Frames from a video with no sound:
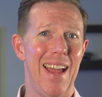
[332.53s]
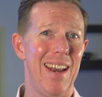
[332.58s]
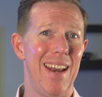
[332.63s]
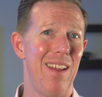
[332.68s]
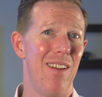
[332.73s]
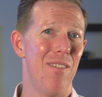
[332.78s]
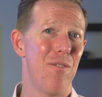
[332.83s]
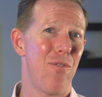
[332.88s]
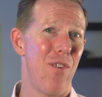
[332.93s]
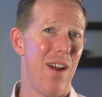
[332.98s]

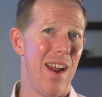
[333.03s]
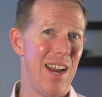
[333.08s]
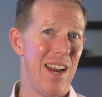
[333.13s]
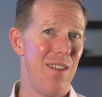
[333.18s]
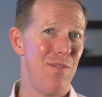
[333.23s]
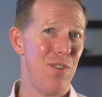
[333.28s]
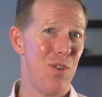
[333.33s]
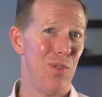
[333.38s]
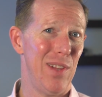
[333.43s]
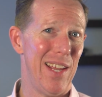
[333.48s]
And for
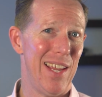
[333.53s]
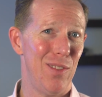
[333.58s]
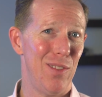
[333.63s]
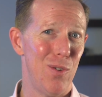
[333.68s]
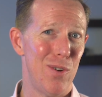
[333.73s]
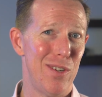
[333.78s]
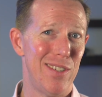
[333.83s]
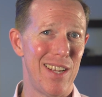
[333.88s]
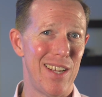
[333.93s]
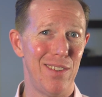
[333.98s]
any of you
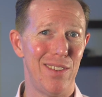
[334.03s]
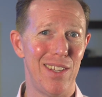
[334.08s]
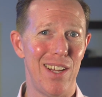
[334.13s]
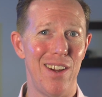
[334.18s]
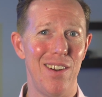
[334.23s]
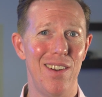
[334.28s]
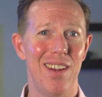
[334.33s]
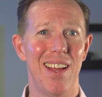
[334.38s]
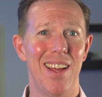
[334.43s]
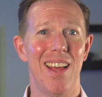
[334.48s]
landlords out
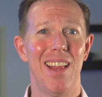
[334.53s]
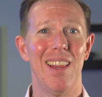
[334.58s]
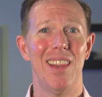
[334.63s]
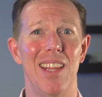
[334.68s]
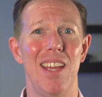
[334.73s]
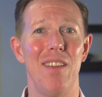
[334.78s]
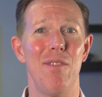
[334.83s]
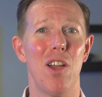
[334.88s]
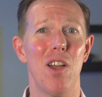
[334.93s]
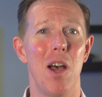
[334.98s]
there,
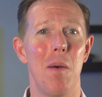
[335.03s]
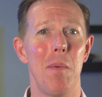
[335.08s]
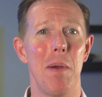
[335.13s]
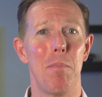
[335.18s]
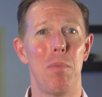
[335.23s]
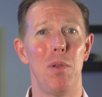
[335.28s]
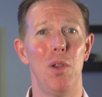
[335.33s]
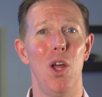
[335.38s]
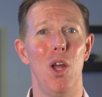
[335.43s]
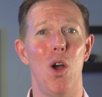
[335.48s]
leave a
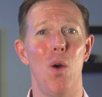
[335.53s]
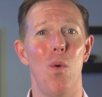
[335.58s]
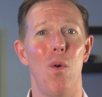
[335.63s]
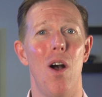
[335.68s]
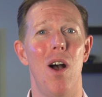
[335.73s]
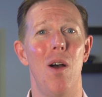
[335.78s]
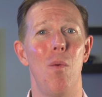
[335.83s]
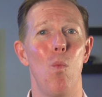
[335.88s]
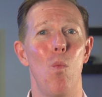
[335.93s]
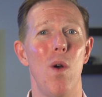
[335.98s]
comment
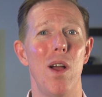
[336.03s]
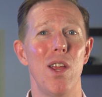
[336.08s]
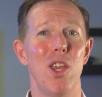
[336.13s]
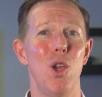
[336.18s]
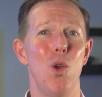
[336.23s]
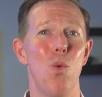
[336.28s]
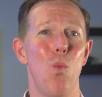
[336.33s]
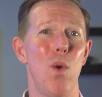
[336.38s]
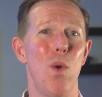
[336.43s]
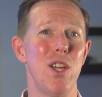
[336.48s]
below on what
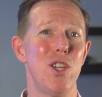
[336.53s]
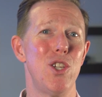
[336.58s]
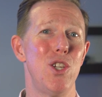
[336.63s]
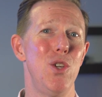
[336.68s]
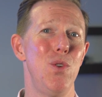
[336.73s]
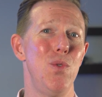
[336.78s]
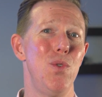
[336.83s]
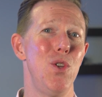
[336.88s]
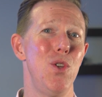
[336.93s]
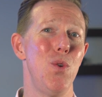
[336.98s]
you wish
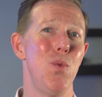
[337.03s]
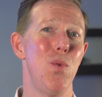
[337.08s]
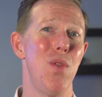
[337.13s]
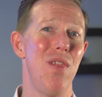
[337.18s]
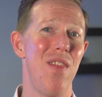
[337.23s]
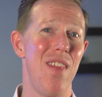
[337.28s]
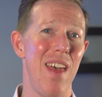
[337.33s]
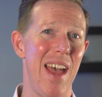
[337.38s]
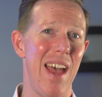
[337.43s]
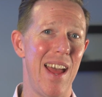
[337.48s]
you knew
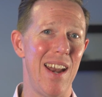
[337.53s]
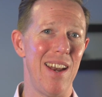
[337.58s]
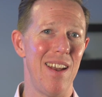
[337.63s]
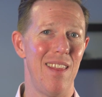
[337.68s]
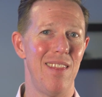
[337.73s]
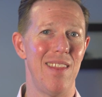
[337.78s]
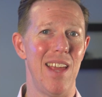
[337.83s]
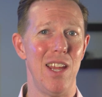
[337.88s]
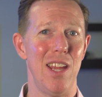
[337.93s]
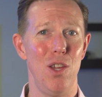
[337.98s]

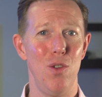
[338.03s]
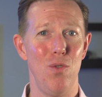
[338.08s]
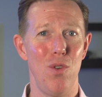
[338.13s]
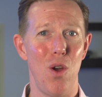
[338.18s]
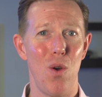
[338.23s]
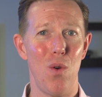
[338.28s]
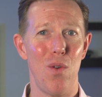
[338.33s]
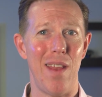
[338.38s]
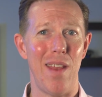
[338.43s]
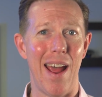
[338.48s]
then that you
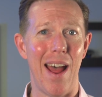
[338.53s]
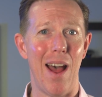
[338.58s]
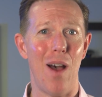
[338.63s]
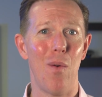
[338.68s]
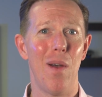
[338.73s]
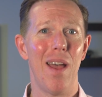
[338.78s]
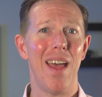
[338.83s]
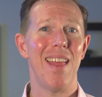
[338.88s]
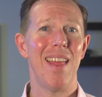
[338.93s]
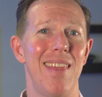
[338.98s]
know
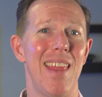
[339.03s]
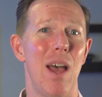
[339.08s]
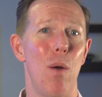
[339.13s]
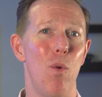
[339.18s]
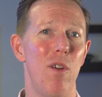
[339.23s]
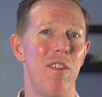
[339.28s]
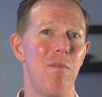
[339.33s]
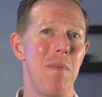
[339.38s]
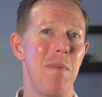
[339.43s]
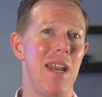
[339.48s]
now
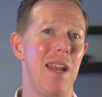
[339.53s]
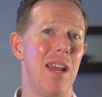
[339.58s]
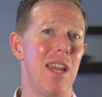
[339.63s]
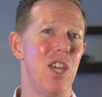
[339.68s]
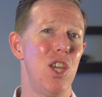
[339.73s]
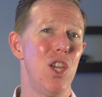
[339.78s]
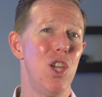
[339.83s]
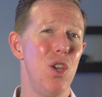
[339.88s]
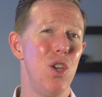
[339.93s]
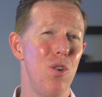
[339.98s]
that would have made a
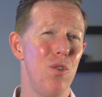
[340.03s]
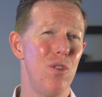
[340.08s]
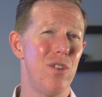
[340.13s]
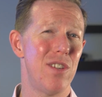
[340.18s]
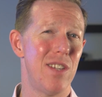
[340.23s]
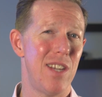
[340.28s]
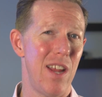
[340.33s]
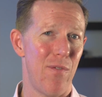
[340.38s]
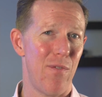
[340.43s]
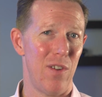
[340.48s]

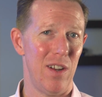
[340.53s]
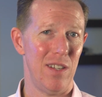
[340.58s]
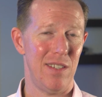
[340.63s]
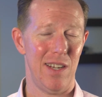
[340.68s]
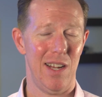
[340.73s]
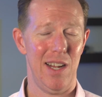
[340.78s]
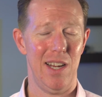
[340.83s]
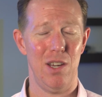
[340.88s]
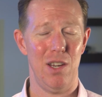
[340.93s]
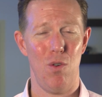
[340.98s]
huge
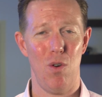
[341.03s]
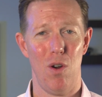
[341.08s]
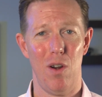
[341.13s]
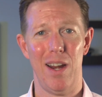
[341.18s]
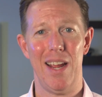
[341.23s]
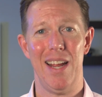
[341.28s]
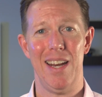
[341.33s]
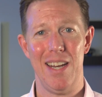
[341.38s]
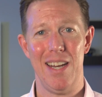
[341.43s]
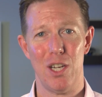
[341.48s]
difference in
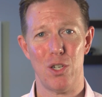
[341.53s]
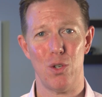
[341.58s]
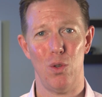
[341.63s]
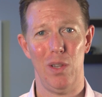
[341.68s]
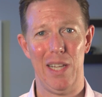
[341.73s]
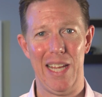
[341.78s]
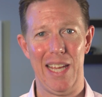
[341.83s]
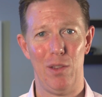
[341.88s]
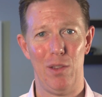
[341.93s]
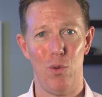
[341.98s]
your
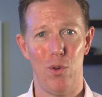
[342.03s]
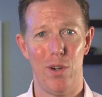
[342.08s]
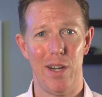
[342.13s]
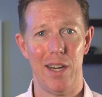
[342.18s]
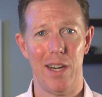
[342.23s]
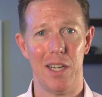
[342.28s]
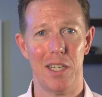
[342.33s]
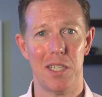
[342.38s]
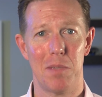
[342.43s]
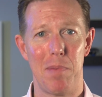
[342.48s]
initial
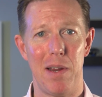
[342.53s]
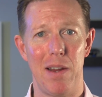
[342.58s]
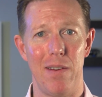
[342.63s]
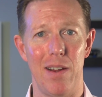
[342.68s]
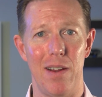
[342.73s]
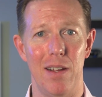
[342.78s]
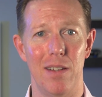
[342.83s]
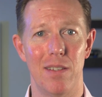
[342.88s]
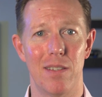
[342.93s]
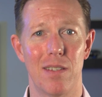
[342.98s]
landlording
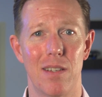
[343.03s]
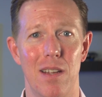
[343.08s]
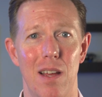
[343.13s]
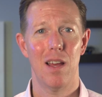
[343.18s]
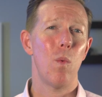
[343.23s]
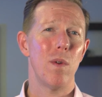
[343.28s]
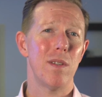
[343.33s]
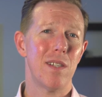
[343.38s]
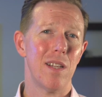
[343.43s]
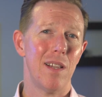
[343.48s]
experience.
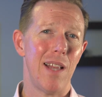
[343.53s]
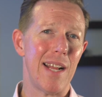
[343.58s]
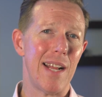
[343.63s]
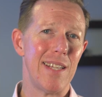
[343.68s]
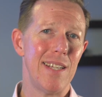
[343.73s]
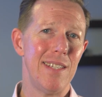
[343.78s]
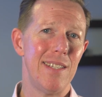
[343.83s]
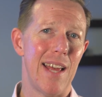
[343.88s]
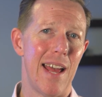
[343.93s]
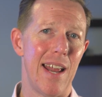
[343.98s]
When
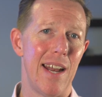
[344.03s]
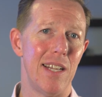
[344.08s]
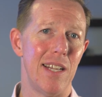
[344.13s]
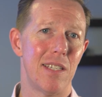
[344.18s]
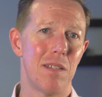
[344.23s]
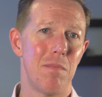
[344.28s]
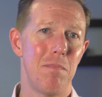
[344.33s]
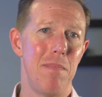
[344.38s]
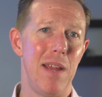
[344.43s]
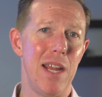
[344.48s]
selecting
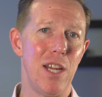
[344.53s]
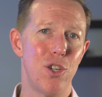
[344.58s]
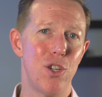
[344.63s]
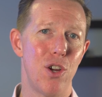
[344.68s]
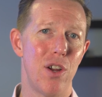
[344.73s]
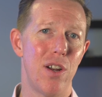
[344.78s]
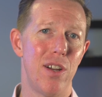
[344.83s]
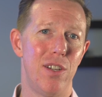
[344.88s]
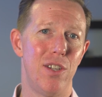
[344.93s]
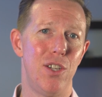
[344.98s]
tenants, make
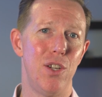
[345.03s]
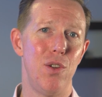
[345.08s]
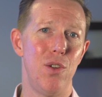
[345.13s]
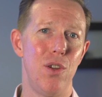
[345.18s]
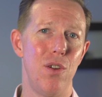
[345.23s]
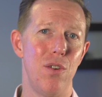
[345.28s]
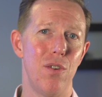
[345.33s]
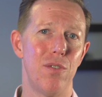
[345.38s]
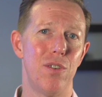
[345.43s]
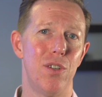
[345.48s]
sure to do
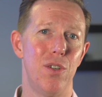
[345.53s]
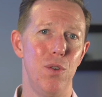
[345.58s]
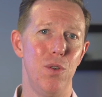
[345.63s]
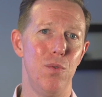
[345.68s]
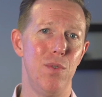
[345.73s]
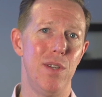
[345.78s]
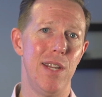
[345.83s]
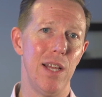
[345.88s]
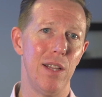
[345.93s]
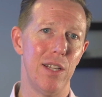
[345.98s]
your
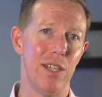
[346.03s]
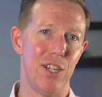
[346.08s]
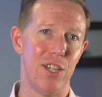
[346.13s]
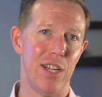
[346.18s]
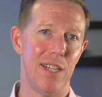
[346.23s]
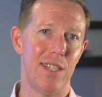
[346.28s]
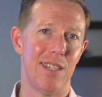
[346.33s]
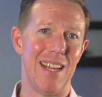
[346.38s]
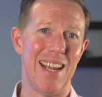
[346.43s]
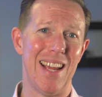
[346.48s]
due
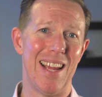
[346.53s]
diligence,